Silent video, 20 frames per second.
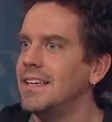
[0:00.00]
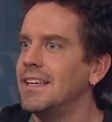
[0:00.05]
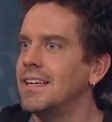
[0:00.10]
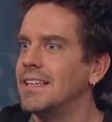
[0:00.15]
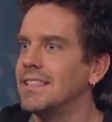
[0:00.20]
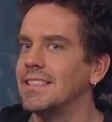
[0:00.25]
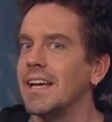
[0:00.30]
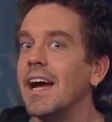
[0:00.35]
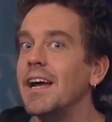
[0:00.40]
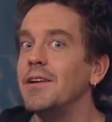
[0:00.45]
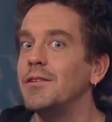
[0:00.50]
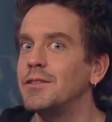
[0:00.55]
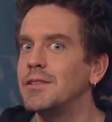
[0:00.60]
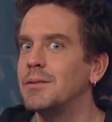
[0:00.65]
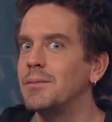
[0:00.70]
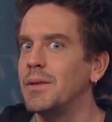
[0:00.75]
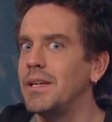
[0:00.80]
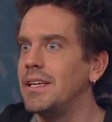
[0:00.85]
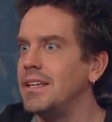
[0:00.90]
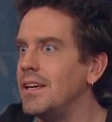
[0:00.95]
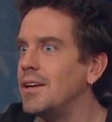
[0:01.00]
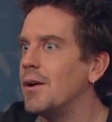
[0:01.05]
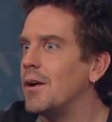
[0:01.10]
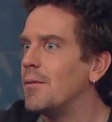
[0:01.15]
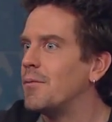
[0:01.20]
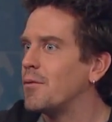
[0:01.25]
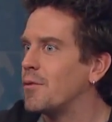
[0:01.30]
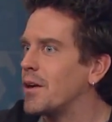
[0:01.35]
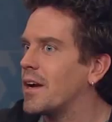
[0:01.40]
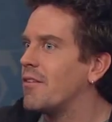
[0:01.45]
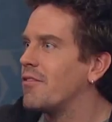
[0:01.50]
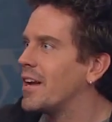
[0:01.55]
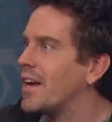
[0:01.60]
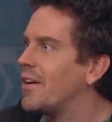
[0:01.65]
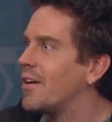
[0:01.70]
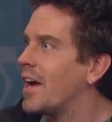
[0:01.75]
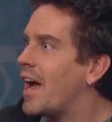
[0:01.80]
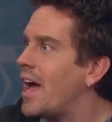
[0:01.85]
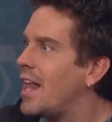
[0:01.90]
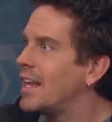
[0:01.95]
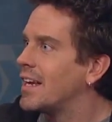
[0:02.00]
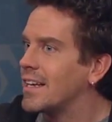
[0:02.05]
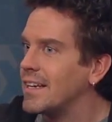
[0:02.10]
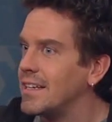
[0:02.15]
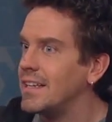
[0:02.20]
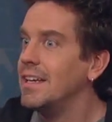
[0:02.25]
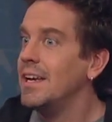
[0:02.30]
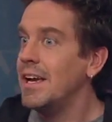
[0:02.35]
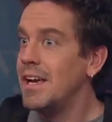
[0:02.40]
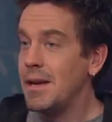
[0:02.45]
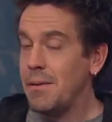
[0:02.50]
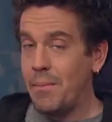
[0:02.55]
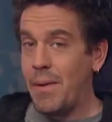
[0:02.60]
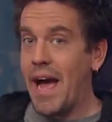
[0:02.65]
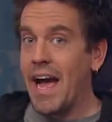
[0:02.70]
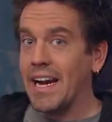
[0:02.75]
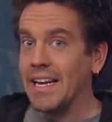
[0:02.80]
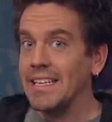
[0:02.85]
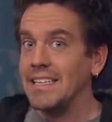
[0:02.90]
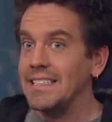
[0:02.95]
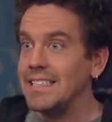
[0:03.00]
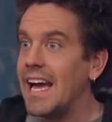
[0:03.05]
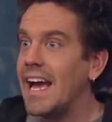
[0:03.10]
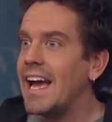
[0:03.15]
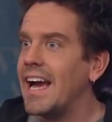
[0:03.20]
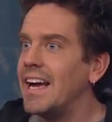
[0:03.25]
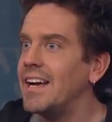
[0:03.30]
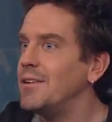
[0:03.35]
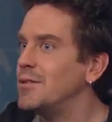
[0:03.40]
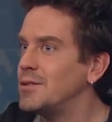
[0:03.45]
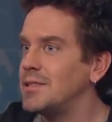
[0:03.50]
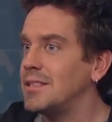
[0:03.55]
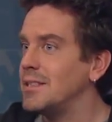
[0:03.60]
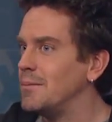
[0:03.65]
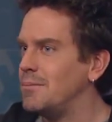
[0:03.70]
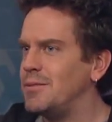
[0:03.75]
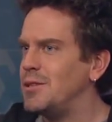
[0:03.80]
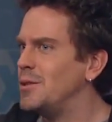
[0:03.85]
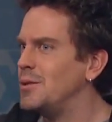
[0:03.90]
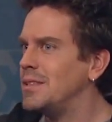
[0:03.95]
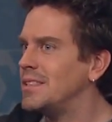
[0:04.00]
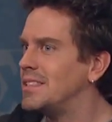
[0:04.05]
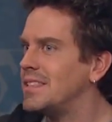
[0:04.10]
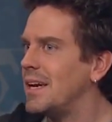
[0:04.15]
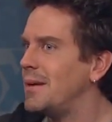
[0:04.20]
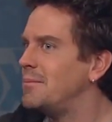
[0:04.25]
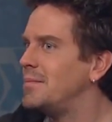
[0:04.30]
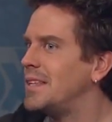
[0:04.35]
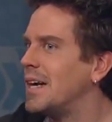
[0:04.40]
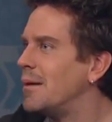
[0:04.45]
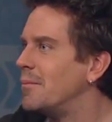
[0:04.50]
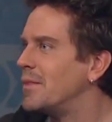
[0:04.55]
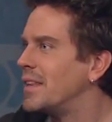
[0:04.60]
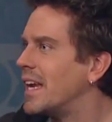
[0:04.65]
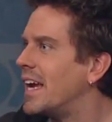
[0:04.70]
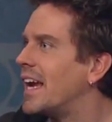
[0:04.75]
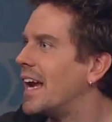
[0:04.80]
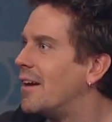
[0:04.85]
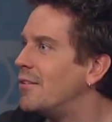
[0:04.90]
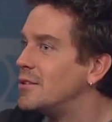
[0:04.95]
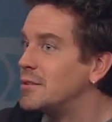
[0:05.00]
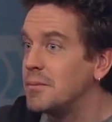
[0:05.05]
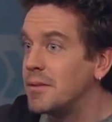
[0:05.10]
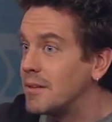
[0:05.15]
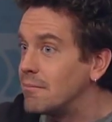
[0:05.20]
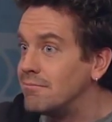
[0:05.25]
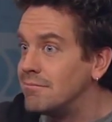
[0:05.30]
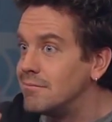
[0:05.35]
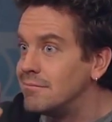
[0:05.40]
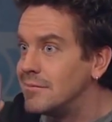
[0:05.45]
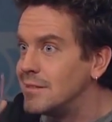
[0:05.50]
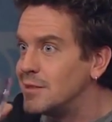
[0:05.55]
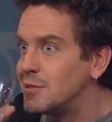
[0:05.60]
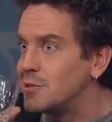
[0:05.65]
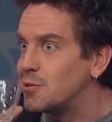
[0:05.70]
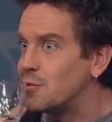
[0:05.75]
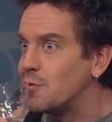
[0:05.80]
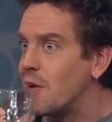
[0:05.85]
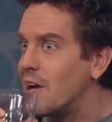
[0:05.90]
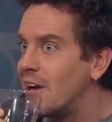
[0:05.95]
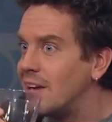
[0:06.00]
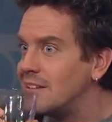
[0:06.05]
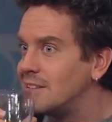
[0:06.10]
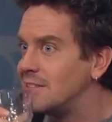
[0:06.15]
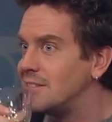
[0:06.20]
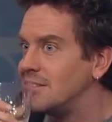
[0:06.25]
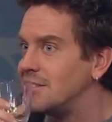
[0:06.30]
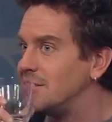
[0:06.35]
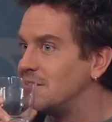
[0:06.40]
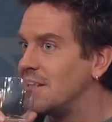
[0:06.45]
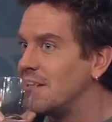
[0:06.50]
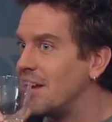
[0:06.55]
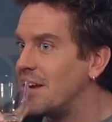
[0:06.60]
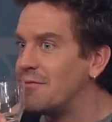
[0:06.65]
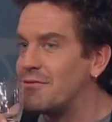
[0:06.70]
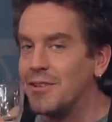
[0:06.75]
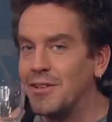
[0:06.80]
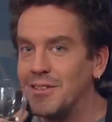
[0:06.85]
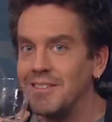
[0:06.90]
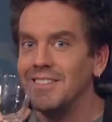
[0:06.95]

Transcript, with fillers: Because I used to be, you know, I'm a recovering alcoholic, yeah. and back in the day, I used to do the same dumb thing. I would just be like, "Mmm, the Shiraz is delightful.